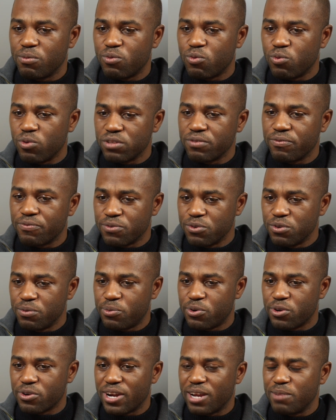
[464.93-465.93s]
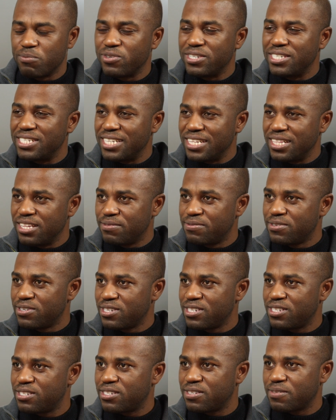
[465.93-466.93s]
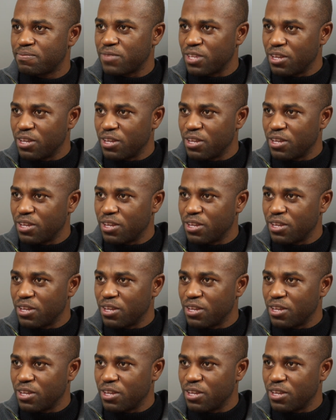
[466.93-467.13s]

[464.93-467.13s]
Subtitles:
World Food Programme, which delivers